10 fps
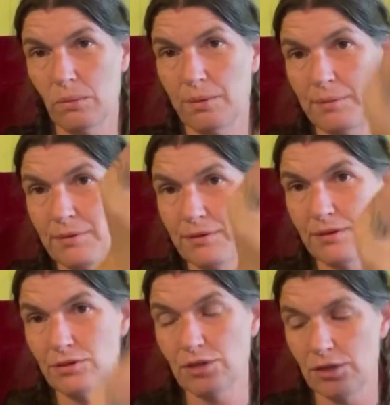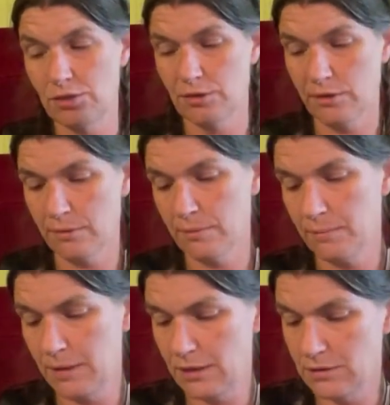the position your
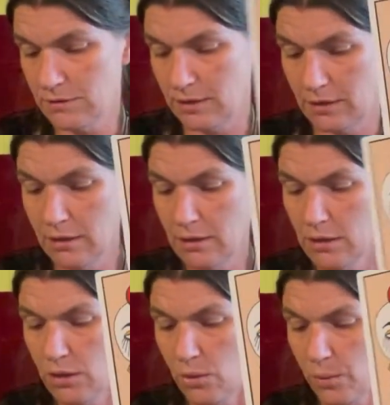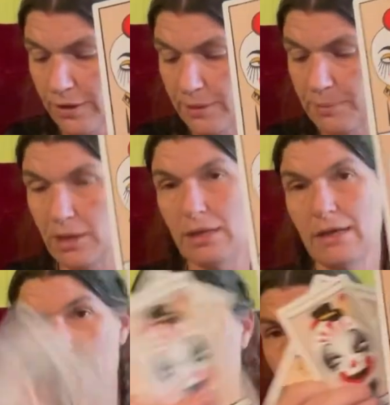page is in. With a
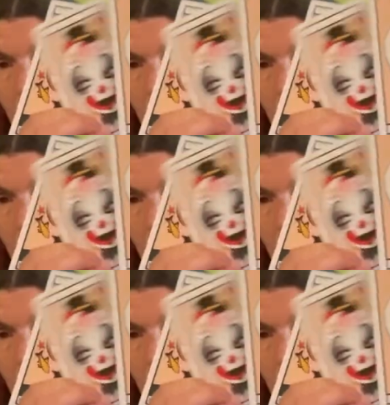polyamorous